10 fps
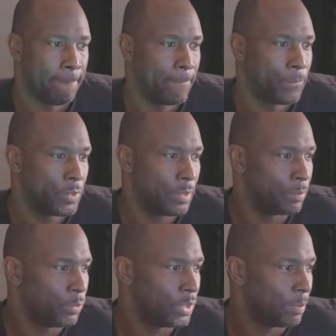what's the
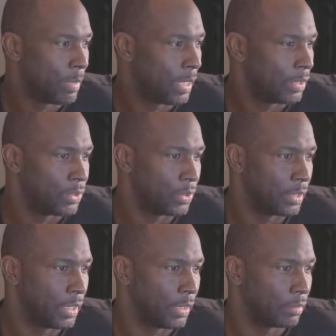what's the mileage on
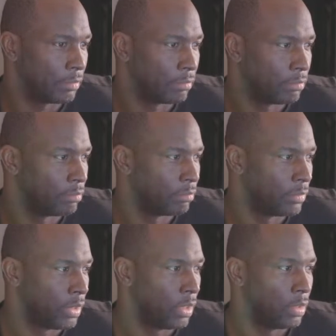that?
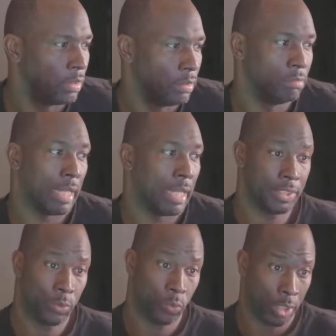I see
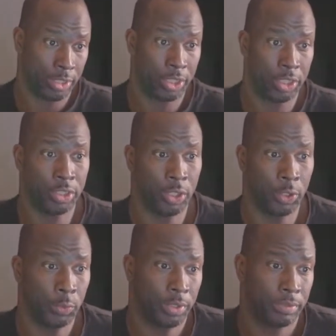one good
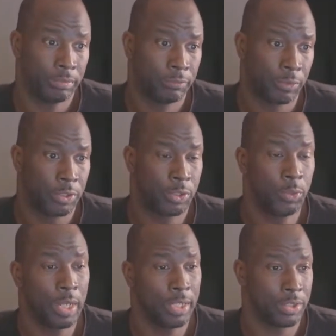load for two
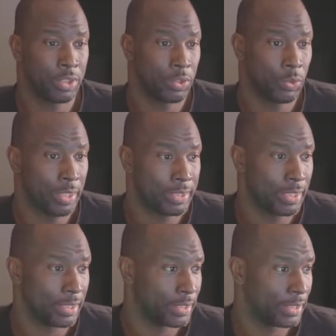dollars and twenty
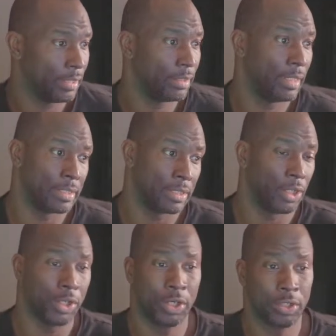six cent is one
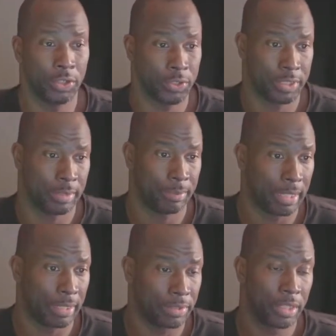hundred and thirteen
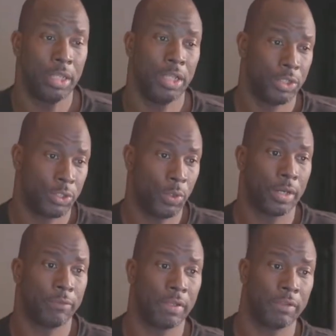miles, two
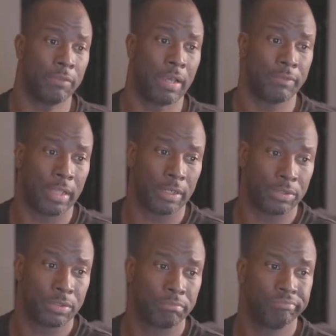hundred fifty five
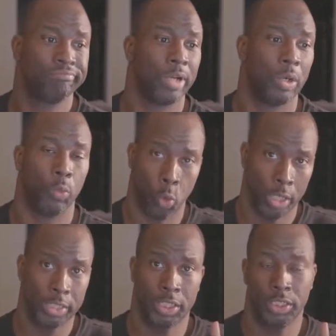dollars.
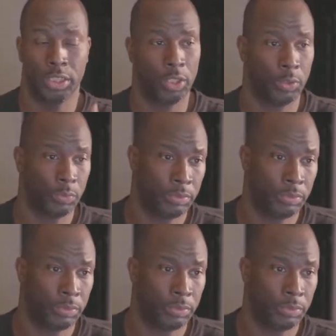One good load,